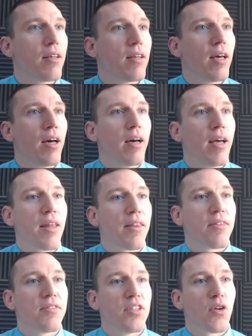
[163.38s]
Uh,
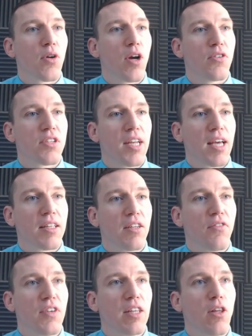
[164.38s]
F0 is connected to
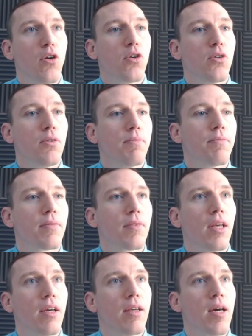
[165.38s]
V local.
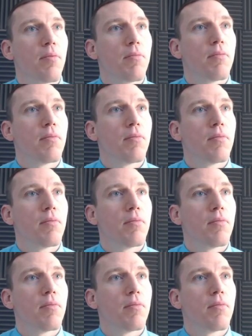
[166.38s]
Yep.